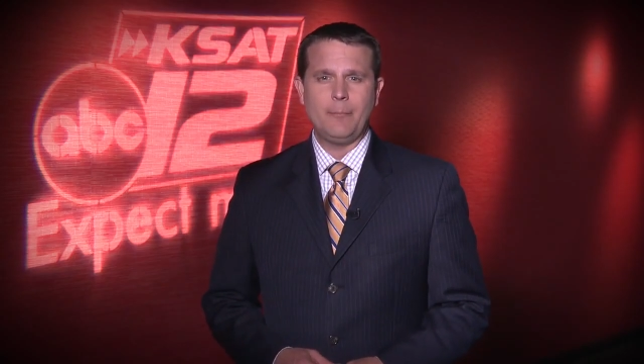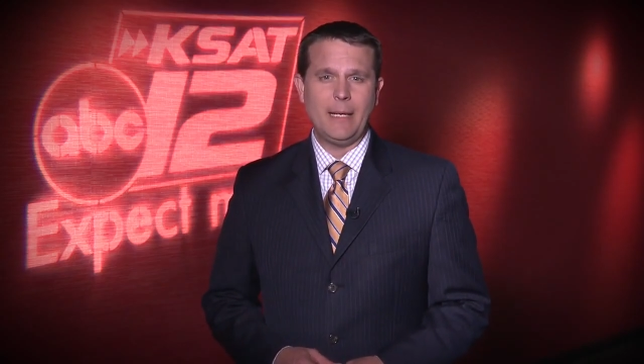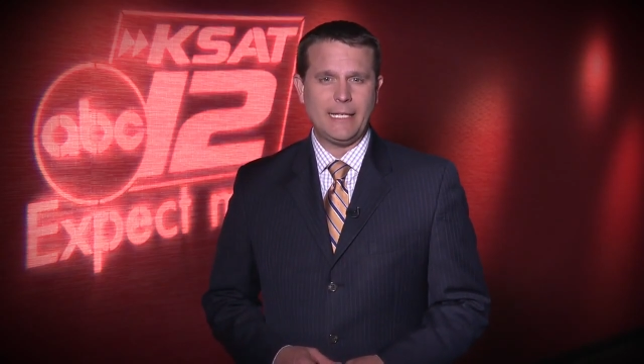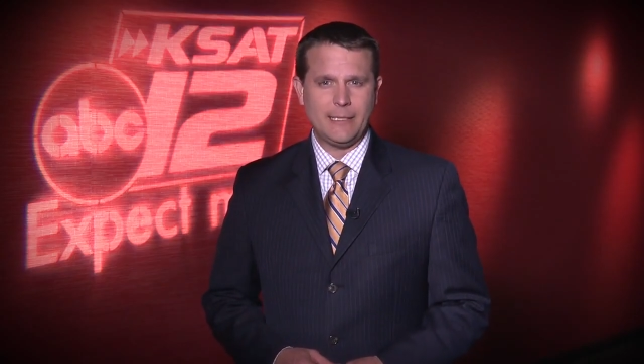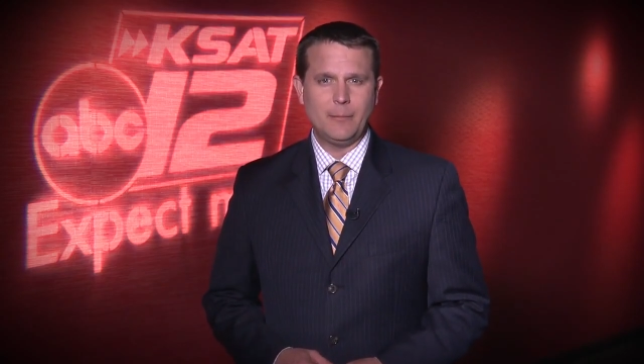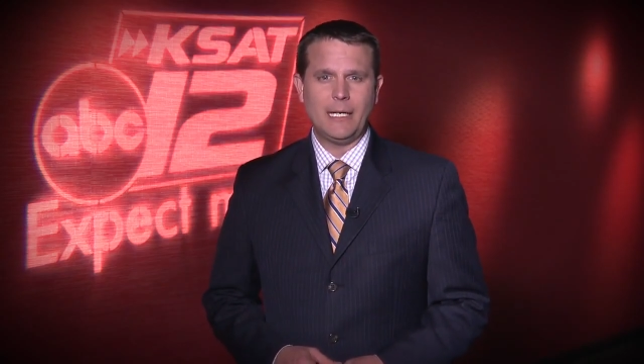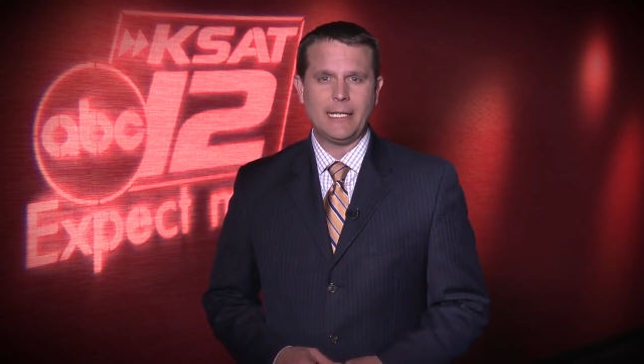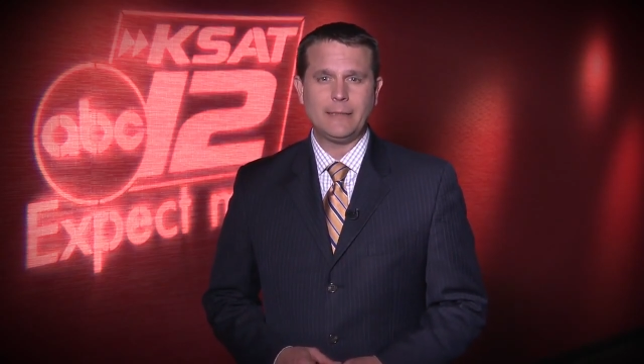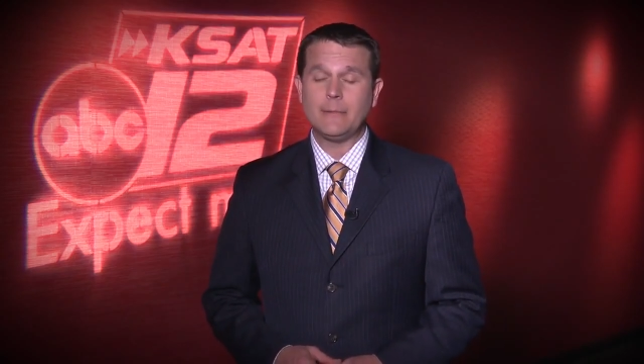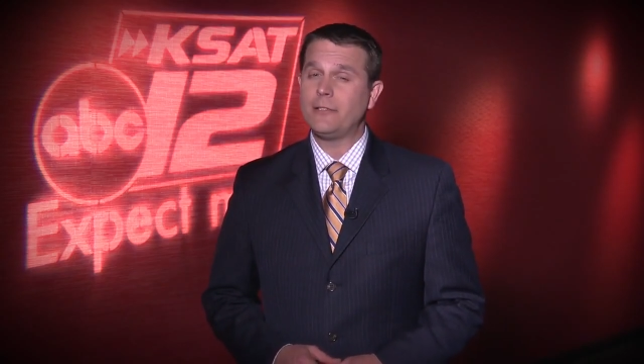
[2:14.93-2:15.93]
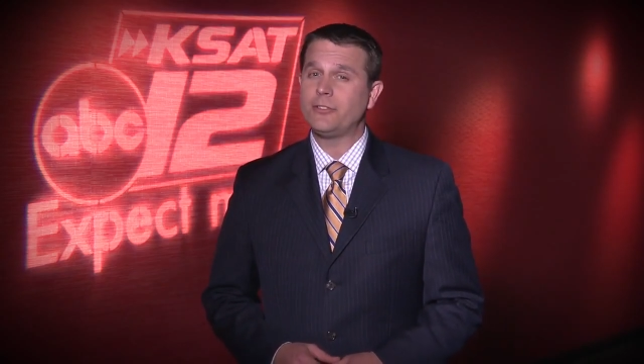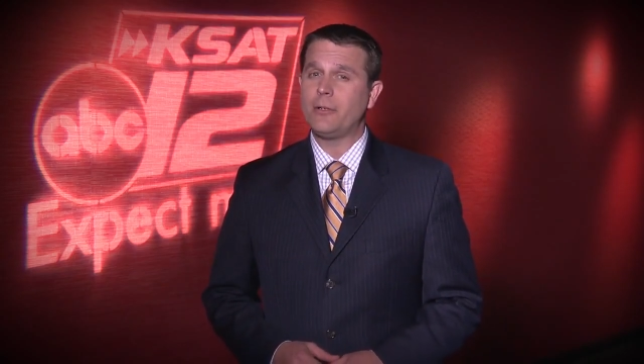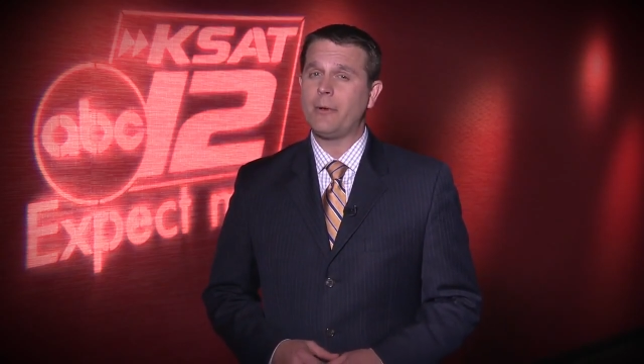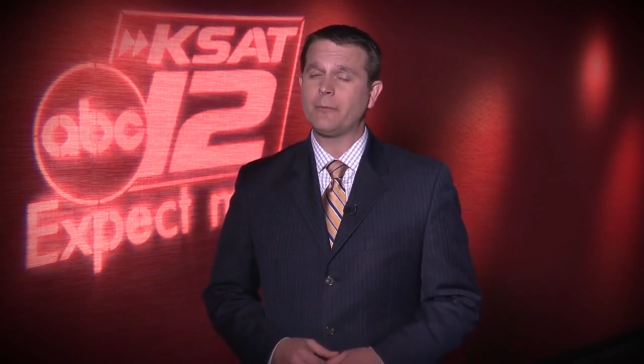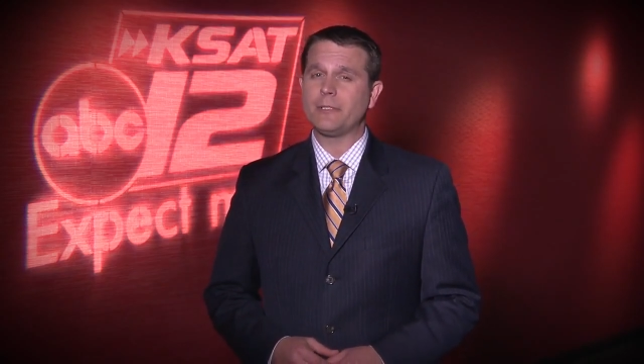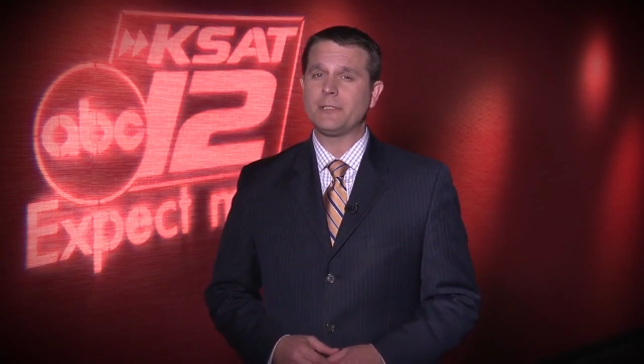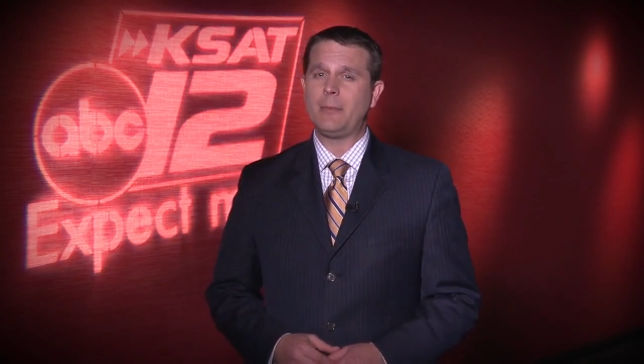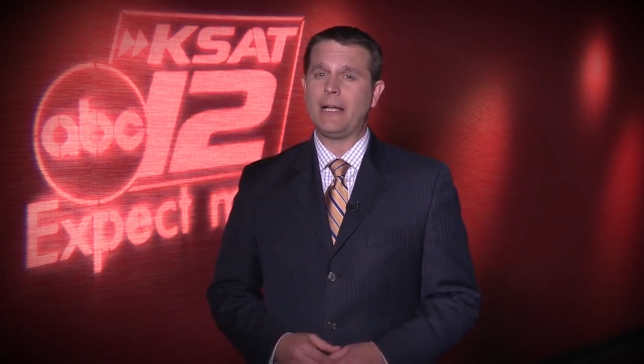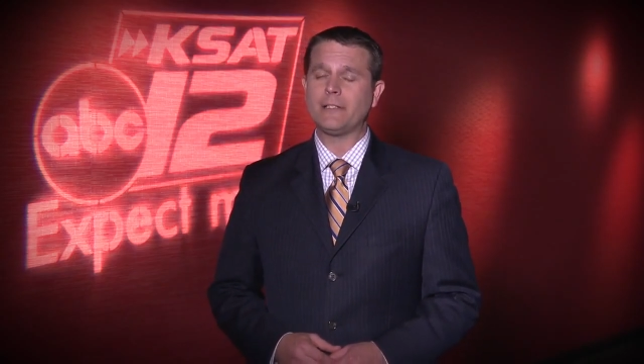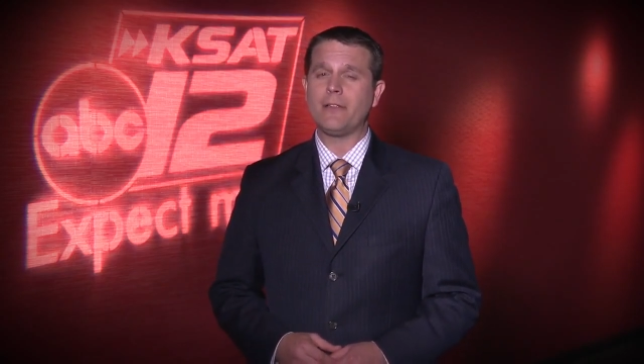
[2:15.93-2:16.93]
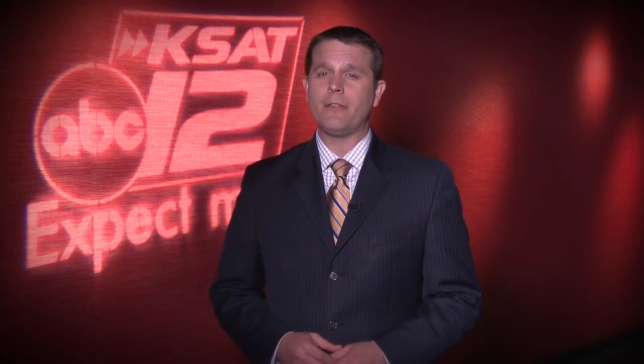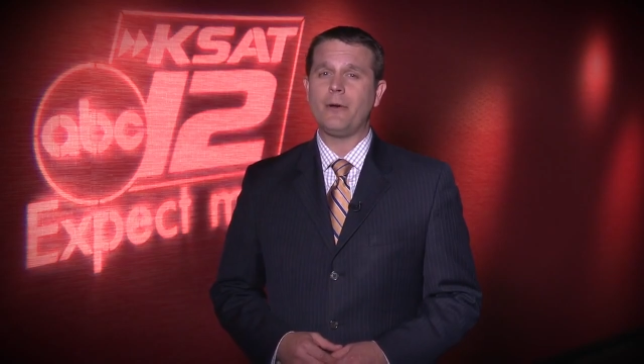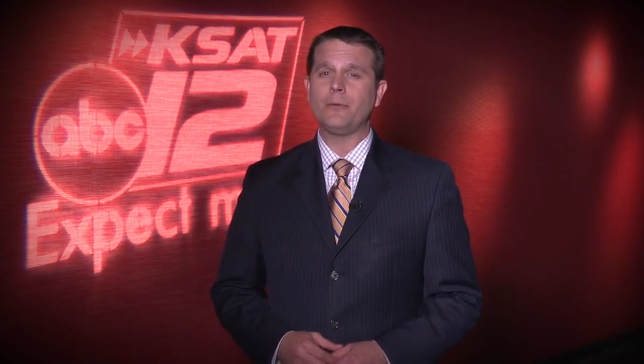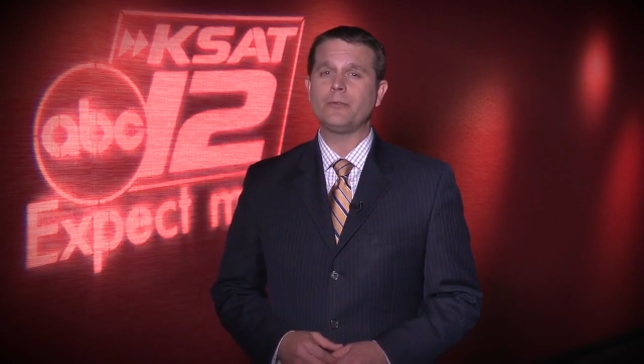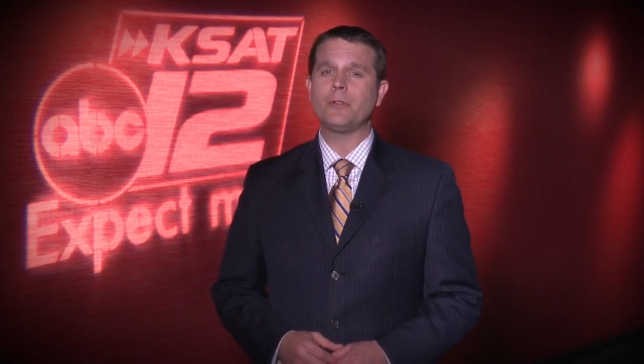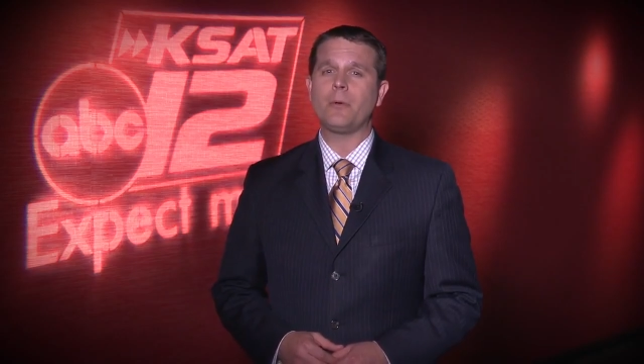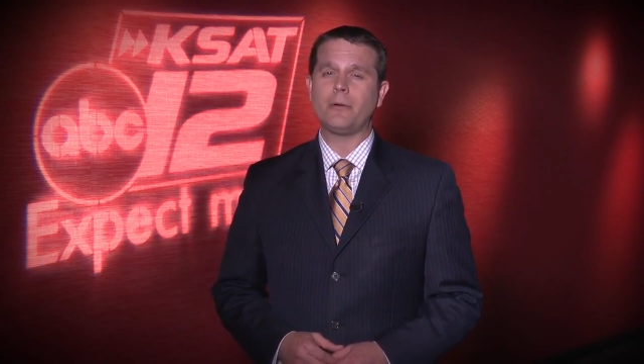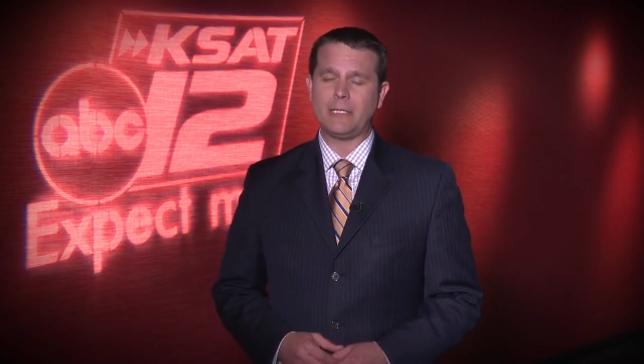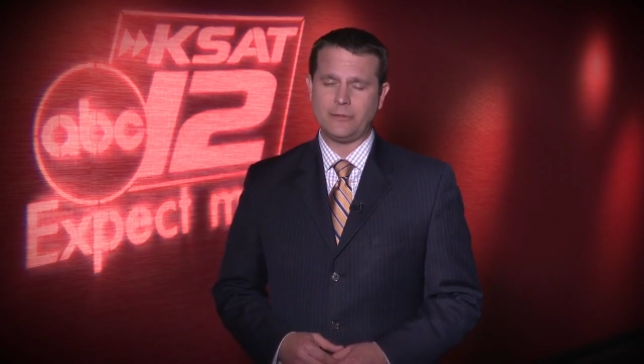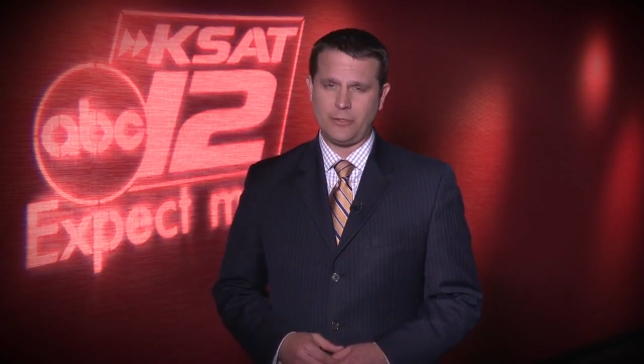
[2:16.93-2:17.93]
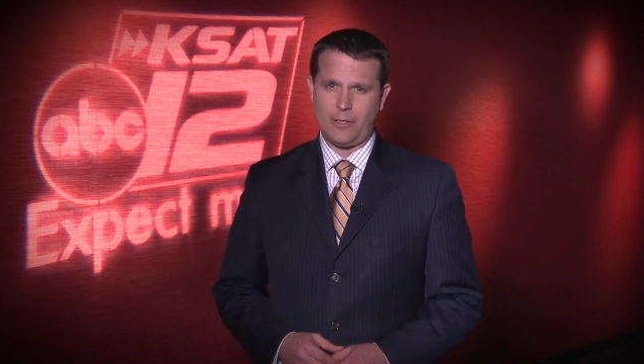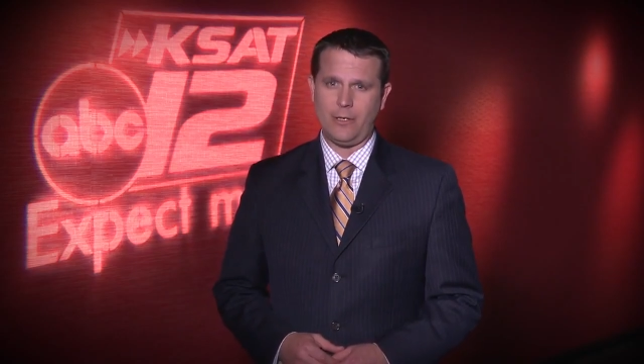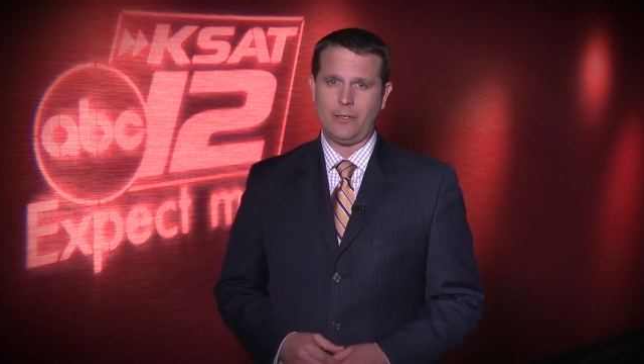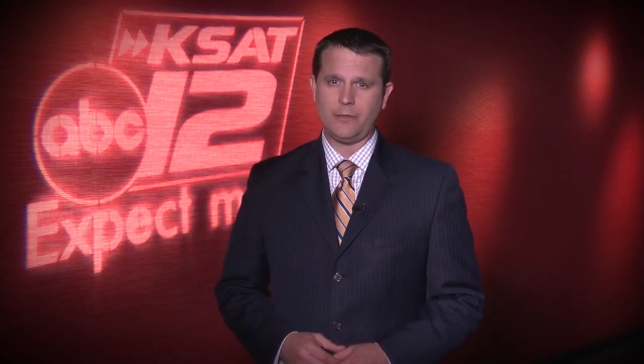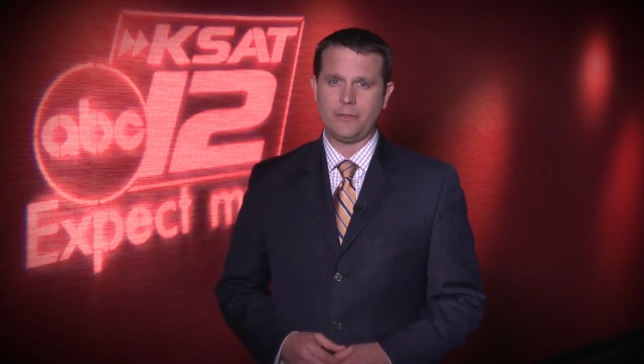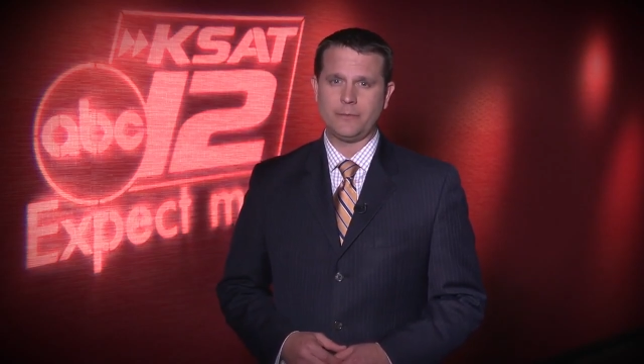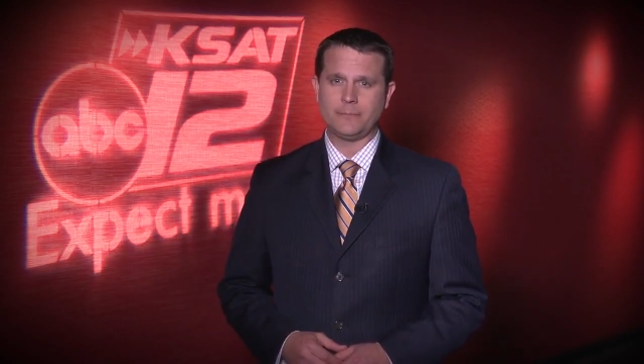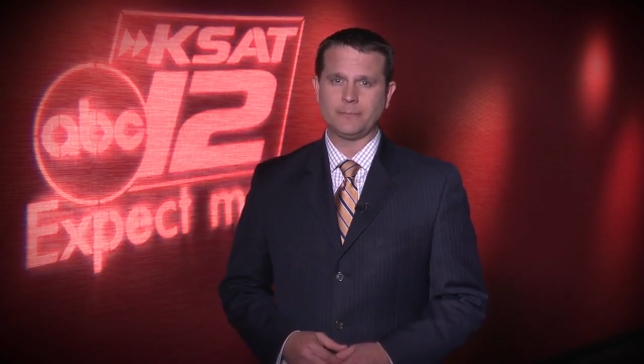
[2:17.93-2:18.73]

making money and showing respect to those who are in charge.